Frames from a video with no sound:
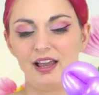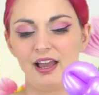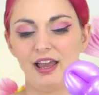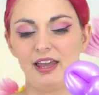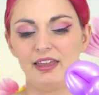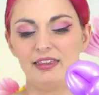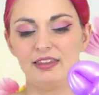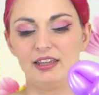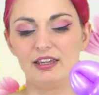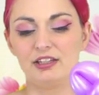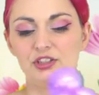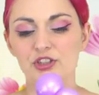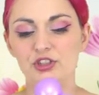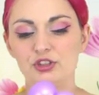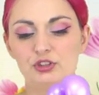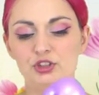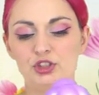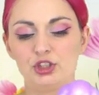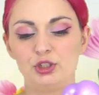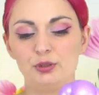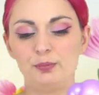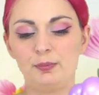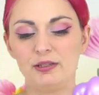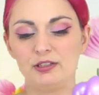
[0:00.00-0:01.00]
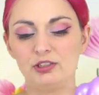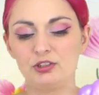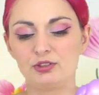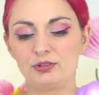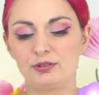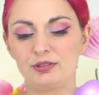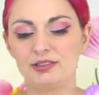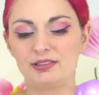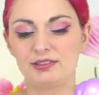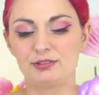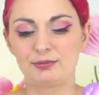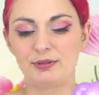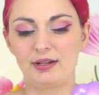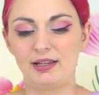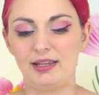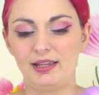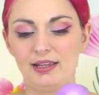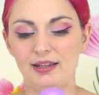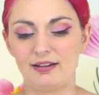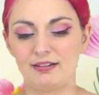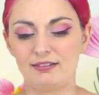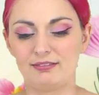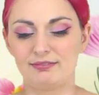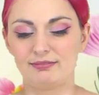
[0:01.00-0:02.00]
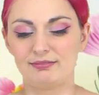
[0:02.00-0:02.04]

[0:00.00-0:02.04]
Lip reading: And then do 2 pinch twists right here.